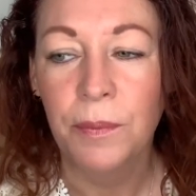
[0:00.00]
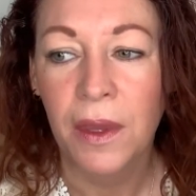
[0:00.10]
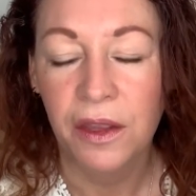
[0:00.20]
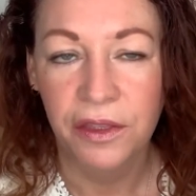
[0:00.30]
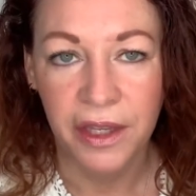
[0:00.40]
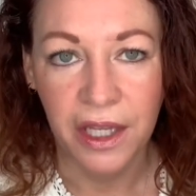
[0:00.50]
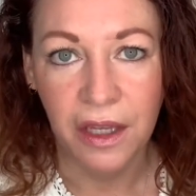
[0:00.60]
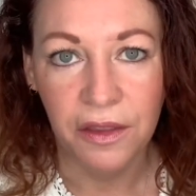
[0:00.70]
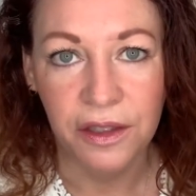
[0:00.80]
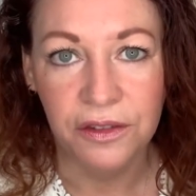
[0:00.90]
thing
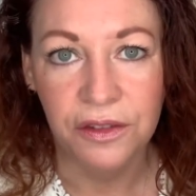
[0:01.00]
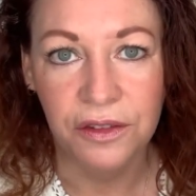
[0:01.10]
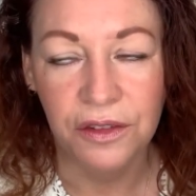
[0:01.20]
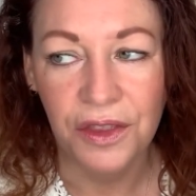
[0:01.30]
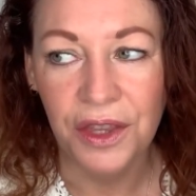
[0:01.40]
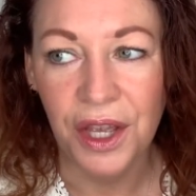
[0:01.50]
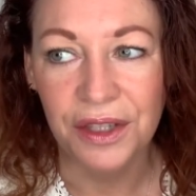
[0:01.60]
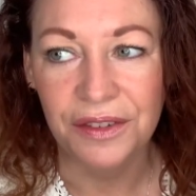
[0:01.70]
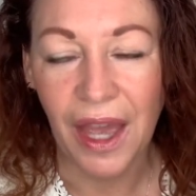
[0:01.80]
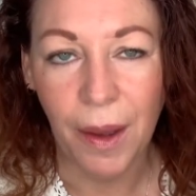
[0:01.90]
that that
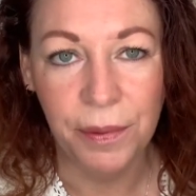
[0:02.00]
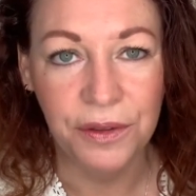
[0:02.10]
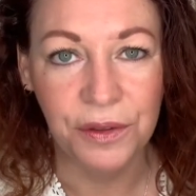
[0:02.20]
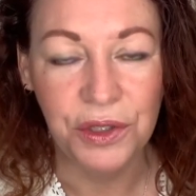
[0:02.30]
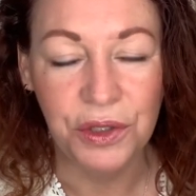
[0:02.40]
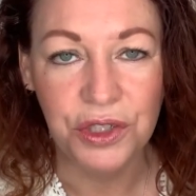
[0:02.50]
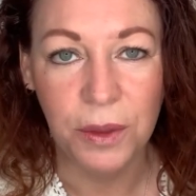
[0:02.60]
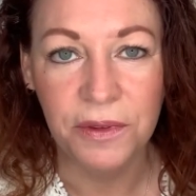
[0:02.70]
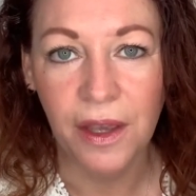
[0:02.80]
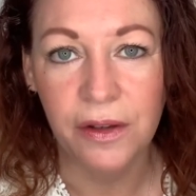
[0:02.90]
happens on YouTube,
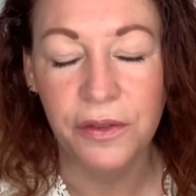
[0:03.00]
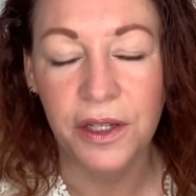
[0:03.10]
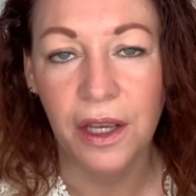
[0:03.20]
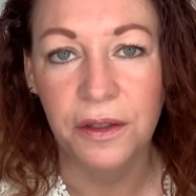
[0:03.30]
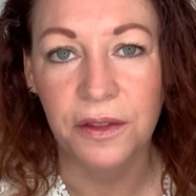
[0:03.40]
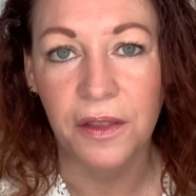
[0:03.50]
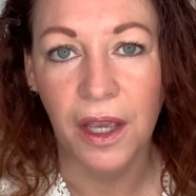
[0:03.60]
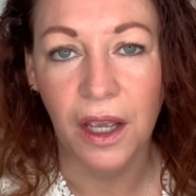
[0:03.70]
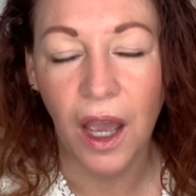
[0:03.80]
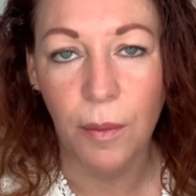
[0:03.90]
certain videos
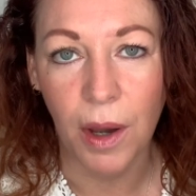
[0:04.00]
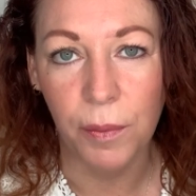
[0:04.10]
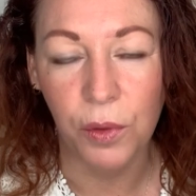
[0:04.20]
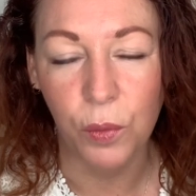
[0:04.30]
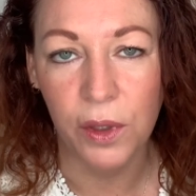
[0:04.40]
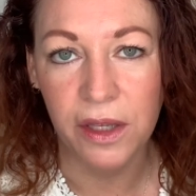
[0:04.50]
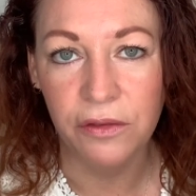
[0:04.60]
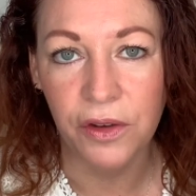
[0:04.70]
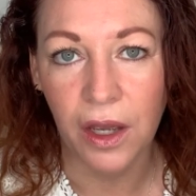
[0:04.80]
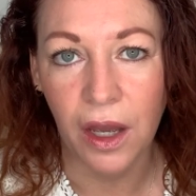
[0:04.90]
that come up with
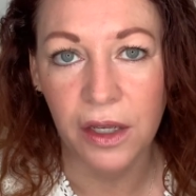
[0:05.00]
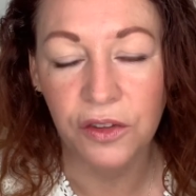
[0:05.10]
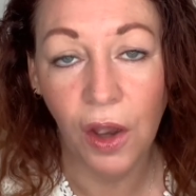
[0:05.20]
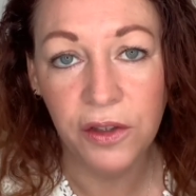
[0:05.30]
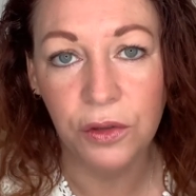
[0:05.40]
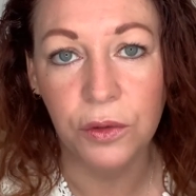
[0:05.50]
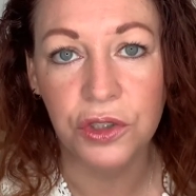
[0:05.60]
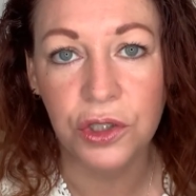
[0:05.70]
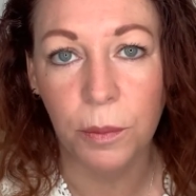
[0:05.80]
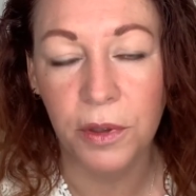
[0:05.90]
a uh, title
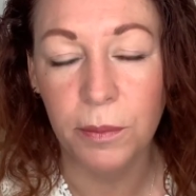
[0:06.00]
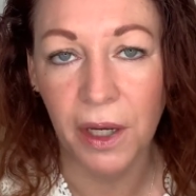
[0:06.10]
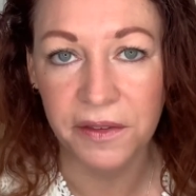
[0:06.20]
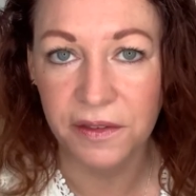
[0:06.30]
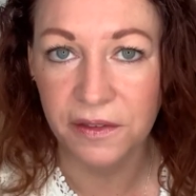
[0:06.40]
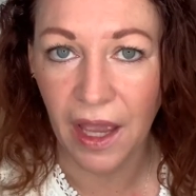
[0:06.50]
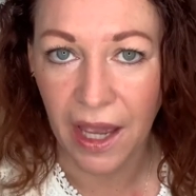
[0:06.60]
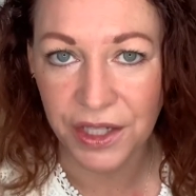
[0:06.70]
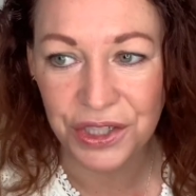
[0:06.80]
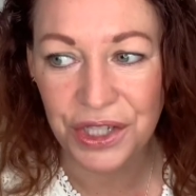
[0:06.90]
Shop My
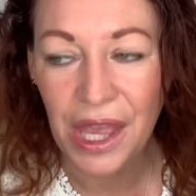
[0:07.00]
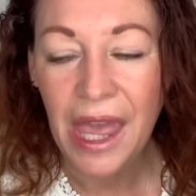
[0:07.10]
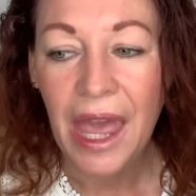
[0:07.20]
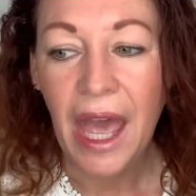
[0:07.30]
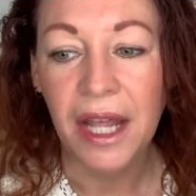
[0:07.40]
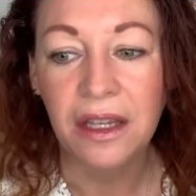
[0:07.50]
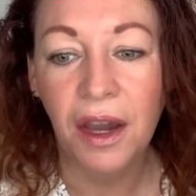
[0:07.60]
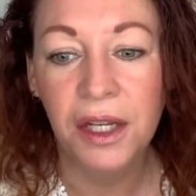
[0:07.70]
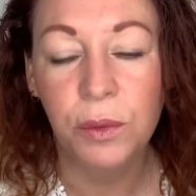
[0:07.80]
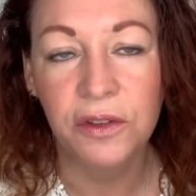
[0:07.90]
Stash, and I
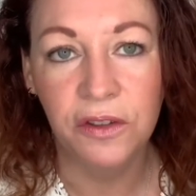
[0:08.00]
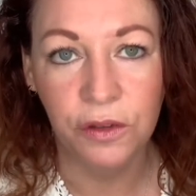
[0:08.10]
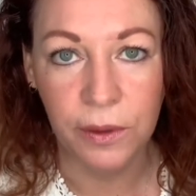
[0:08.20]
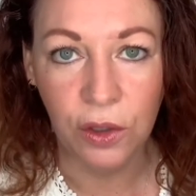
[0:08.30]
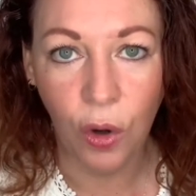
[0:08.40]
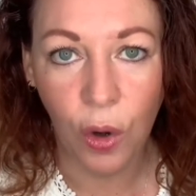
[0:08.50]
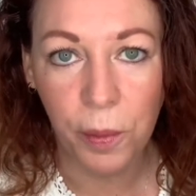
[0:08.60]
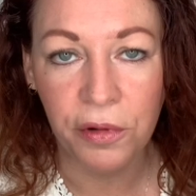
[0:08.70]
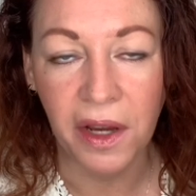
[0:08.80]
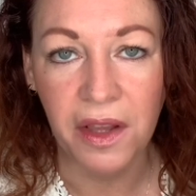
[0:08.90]
kind of wanted to
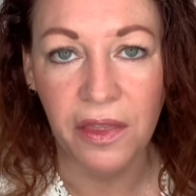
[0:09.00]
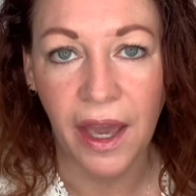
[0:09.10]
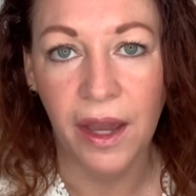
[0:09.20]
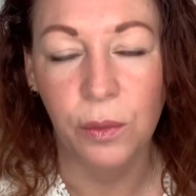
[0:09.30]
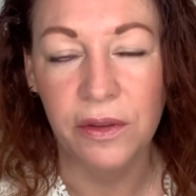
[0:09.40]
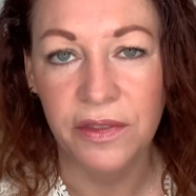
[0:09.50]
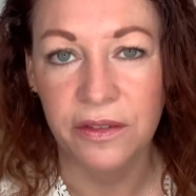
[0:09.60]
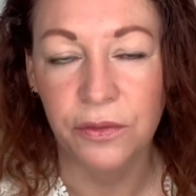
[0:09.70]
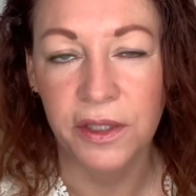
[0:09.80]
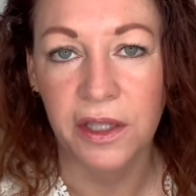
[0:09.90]
incorporate that with this
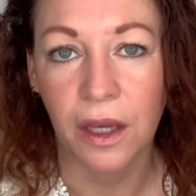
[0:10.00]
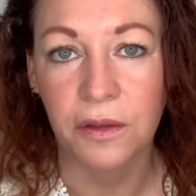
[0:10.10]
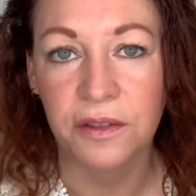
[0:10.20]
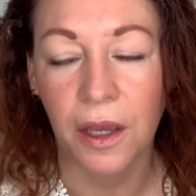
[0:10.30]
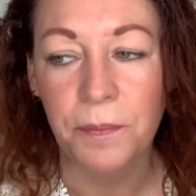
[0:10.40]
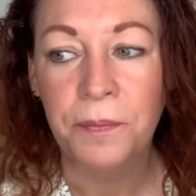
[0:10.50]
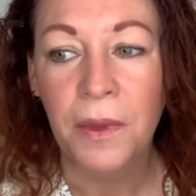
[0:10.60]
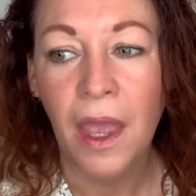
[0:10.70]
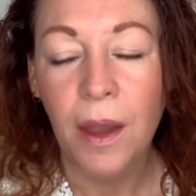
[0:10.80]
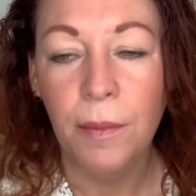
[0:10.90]
video. So,
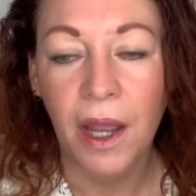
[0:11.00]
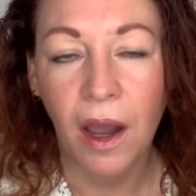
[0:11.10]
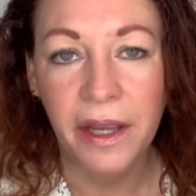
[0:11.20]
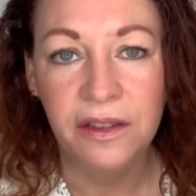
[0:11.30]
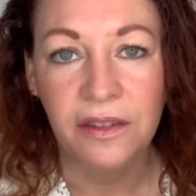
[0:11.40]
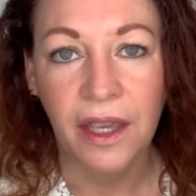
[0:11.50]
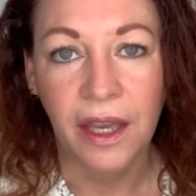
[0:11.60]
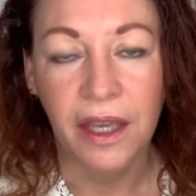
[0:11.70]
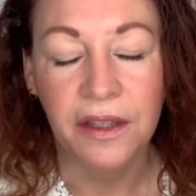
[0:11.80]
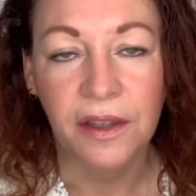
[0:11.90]
my
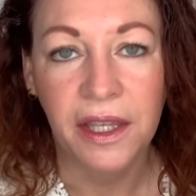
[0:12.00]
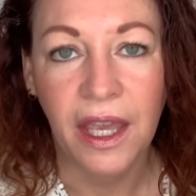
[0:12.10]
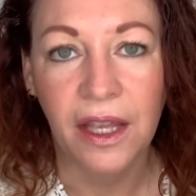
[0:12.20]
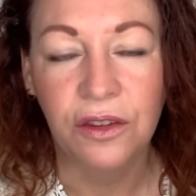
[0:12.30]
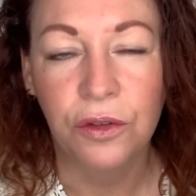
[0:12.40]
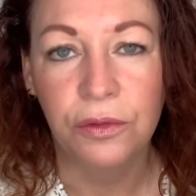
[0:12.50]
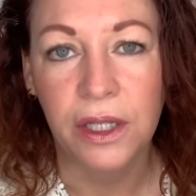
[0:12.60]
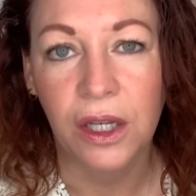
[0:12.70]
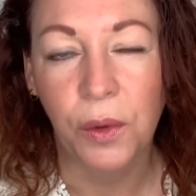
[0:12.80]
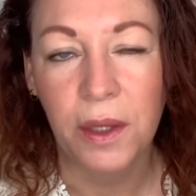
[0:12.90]
idea is I get to
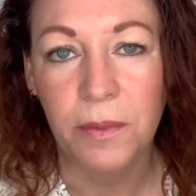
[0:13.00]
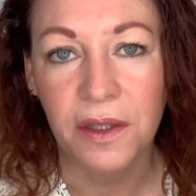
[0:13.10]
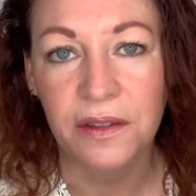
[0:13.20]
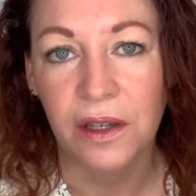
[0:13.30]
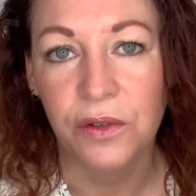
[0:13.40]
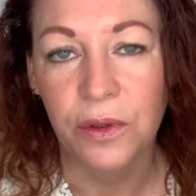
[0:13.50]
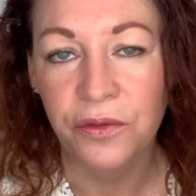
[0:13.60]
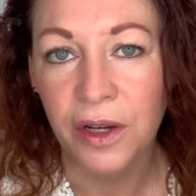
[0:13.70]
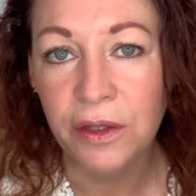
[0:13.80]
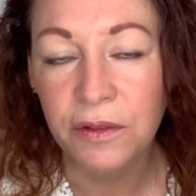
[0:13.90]
reacquaint myself with
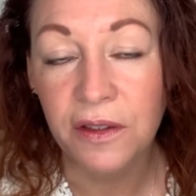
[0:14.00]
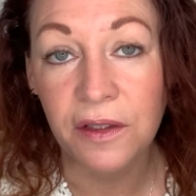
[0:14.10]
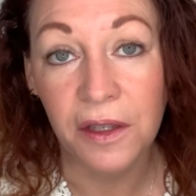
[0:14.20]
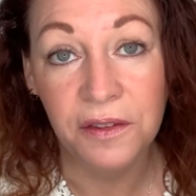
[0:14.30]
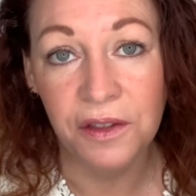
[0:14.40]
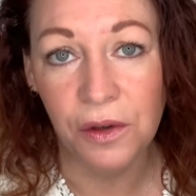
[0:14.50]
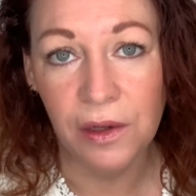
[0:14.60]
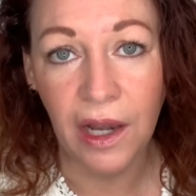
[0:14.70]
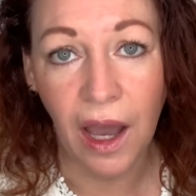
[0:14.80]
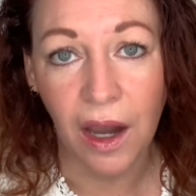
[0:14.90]
fragrances I still
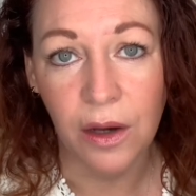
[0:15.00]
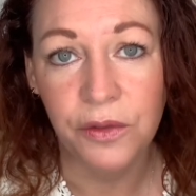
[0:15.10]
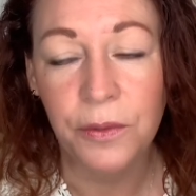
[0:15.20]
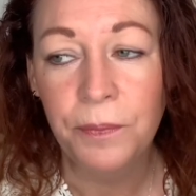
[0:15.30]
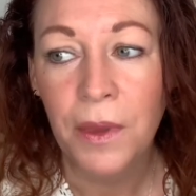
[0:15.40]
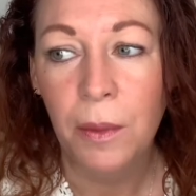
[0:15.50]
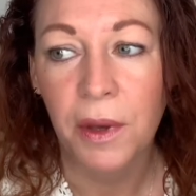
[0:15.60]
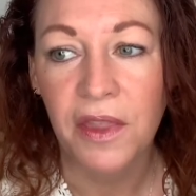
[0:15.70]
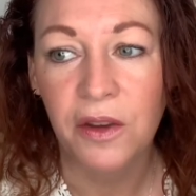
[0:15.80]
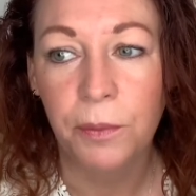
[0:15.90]
love,
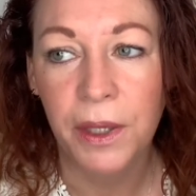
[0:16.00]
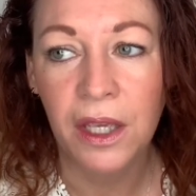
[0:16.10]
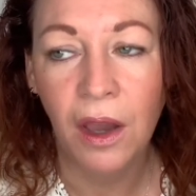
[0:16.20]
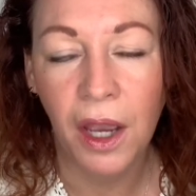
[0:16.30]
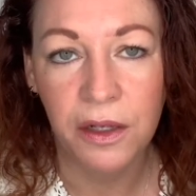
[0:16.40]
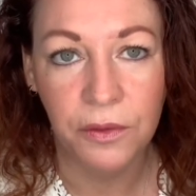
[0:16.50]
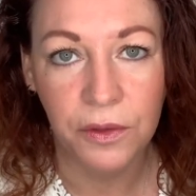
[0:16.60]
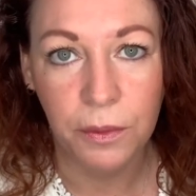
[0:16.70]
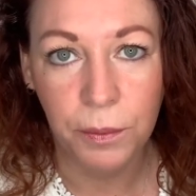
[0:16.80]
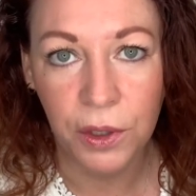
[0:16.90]
but they've been kind of
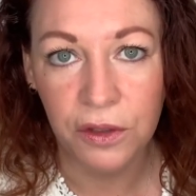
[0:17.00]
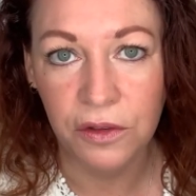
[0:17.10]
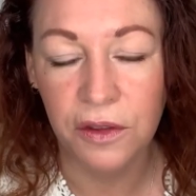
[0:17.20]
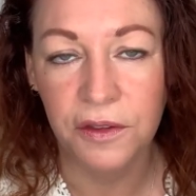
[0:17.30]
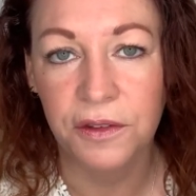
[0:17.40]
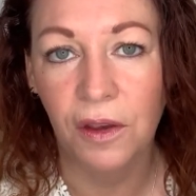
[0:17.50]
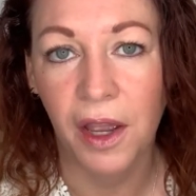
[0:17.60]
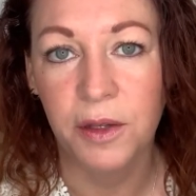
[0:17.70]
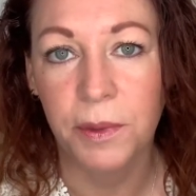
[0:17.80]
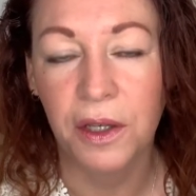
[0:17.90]
put to the
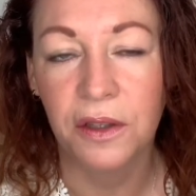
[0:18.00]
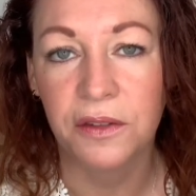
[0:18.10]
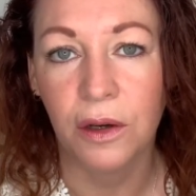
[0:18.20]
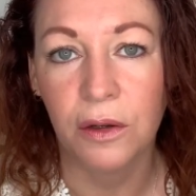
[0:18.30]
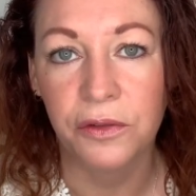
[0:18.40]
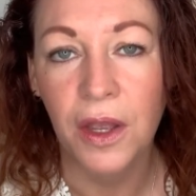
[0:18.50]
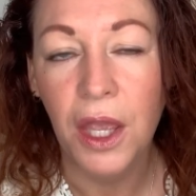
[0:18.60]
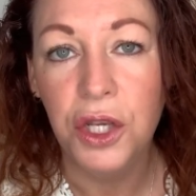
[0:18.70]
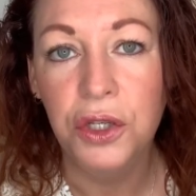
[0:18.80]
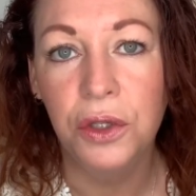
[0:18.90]
side because of
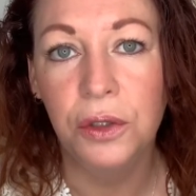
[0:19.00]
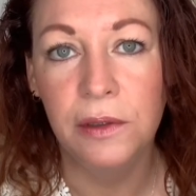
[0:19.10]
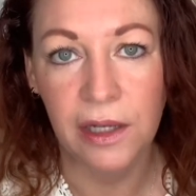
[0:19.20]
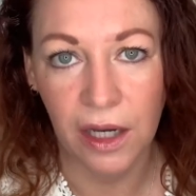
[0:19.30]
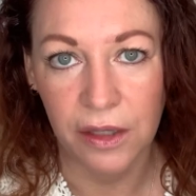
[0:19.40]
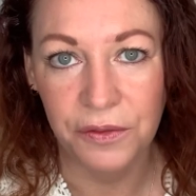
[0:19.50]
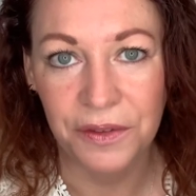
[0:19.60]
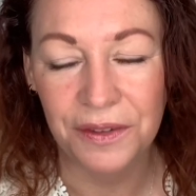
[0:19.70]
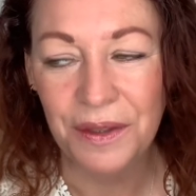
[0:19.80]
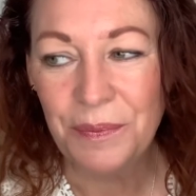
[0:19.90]
new loves.